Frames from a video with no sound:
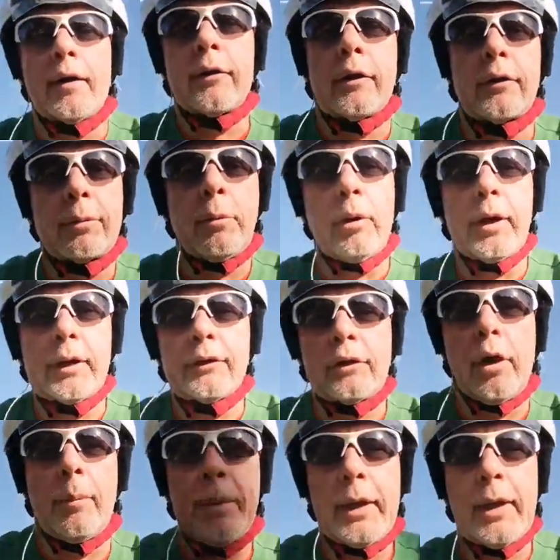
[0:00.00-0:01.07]
This morning's
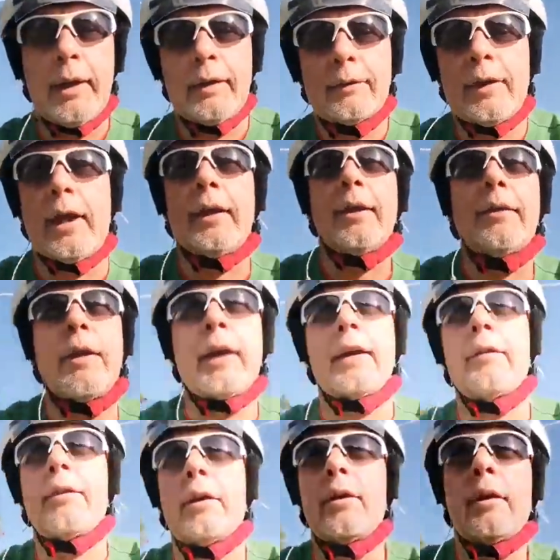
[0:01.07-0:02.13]
topic, Tanya, thank
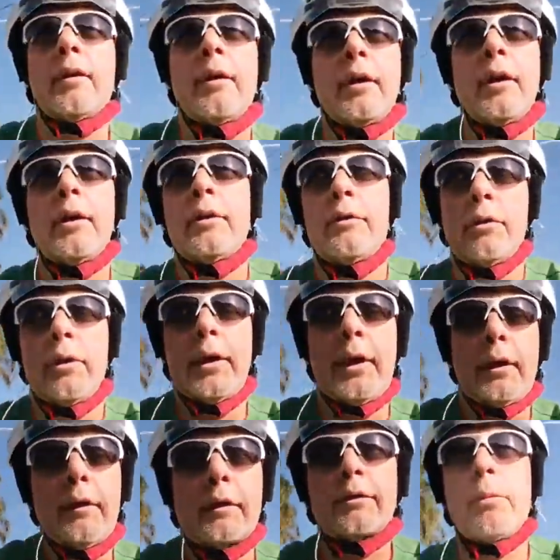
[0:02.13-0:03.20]
you for joining
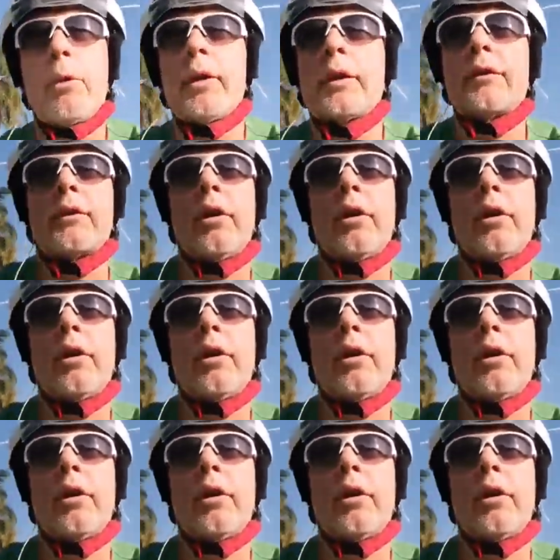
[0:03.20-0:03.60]
in. This morning's